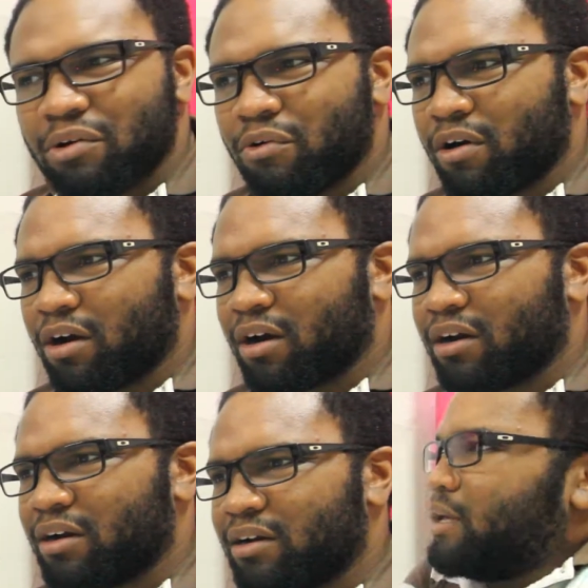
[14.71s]

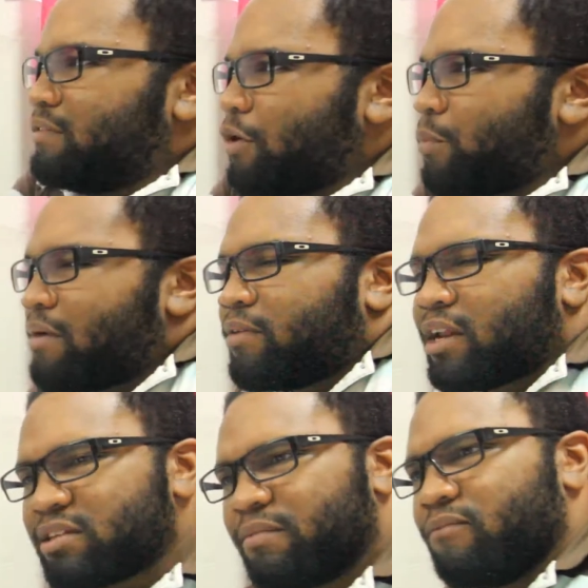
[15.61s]
Or it's like we have a
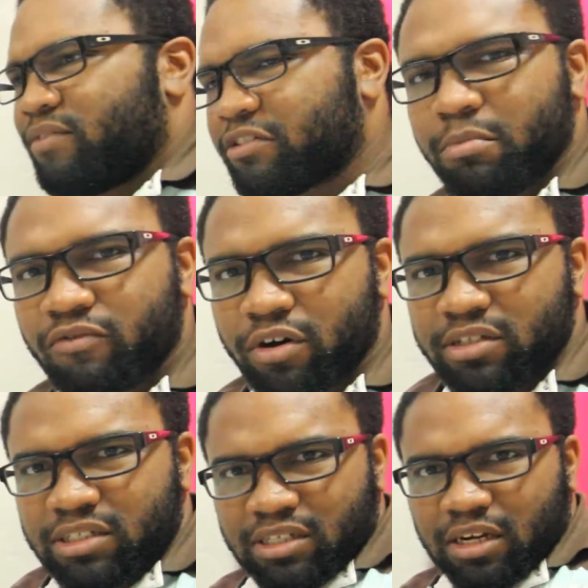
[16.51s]
lot of invisible
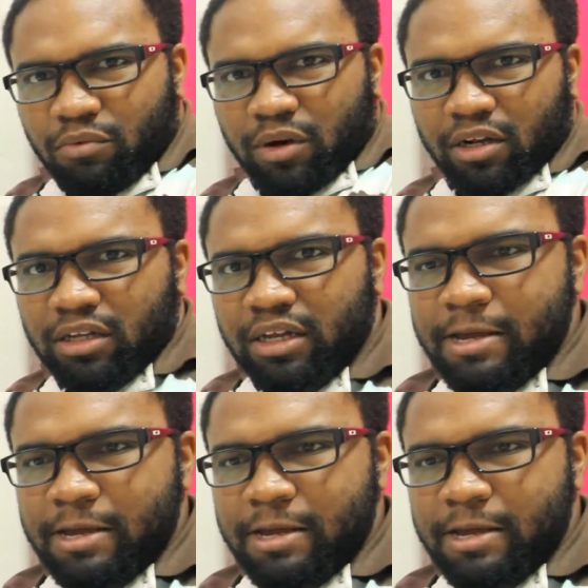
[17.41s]
forces in the world.